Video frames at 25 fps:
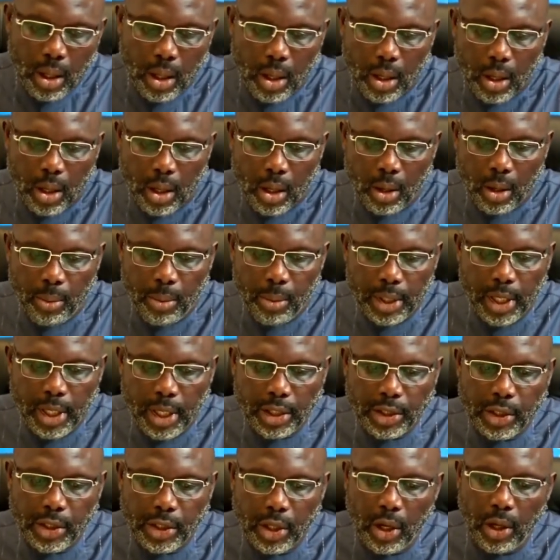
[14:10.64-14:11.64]

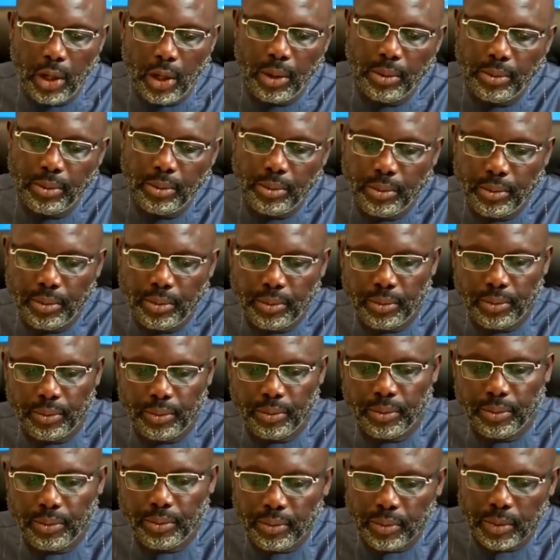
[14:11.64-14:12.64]
recommendation
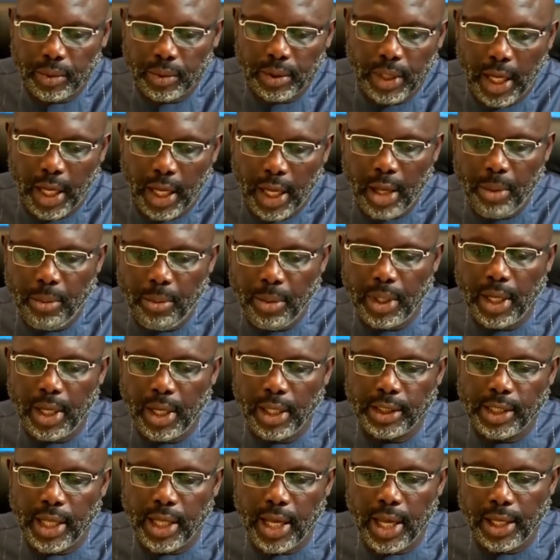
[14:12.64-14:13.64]
that
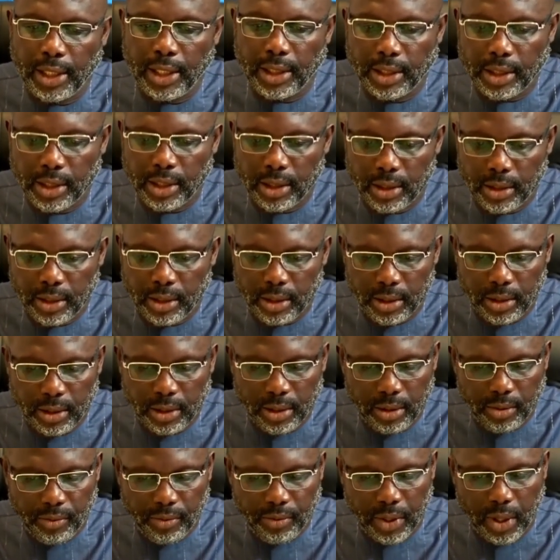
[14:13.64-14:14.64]
emanated
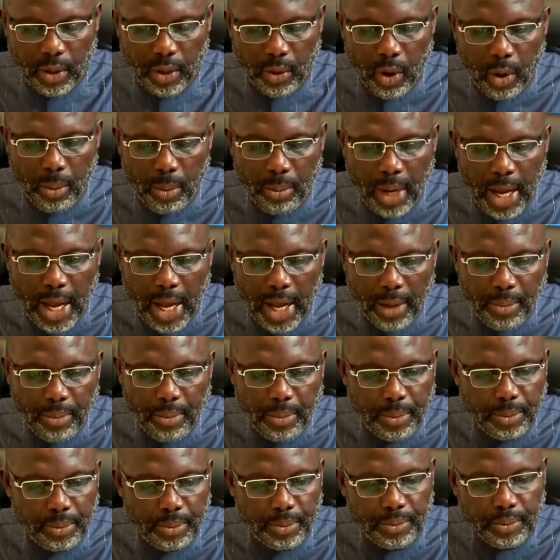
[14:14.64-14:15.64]
from the
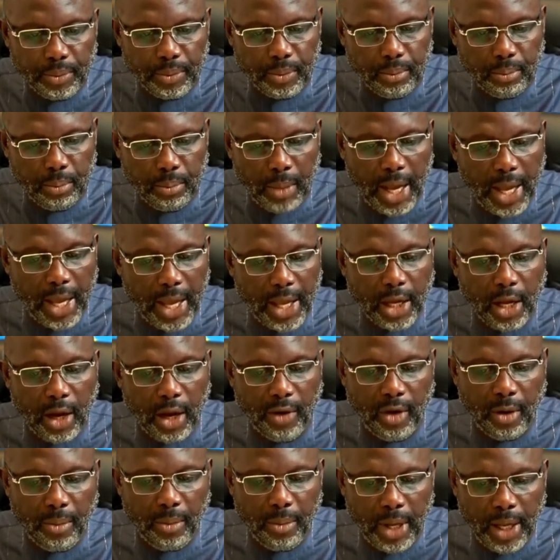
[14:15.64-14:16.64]
roadmap, my
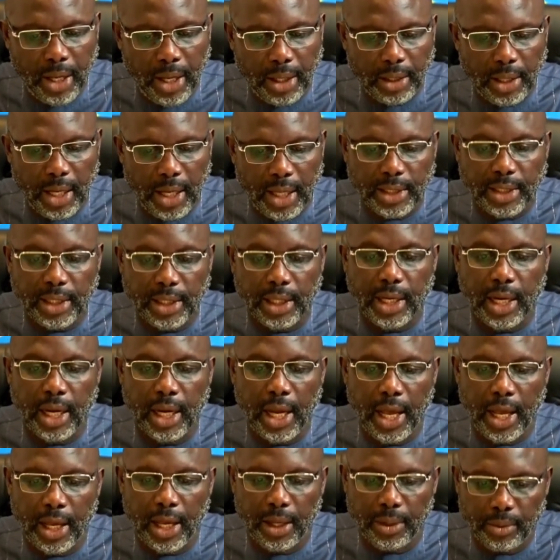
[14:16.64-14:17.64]
government has
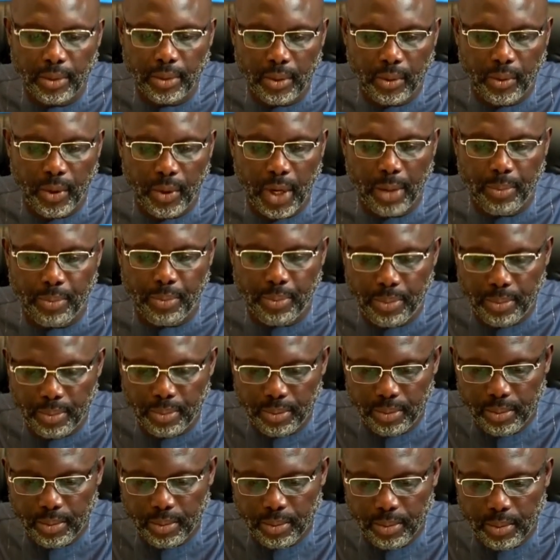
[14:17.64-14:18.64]
declared rape
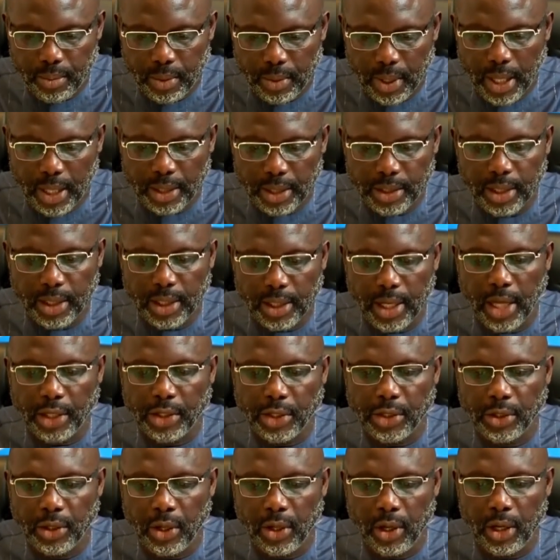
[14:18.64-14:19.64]
as a
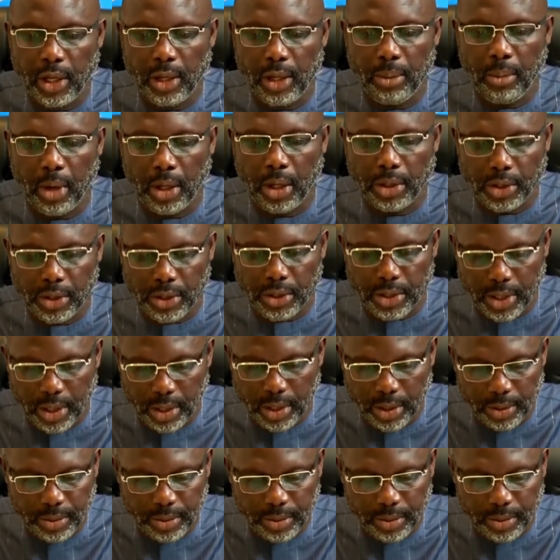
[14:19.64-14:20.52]
national emergency,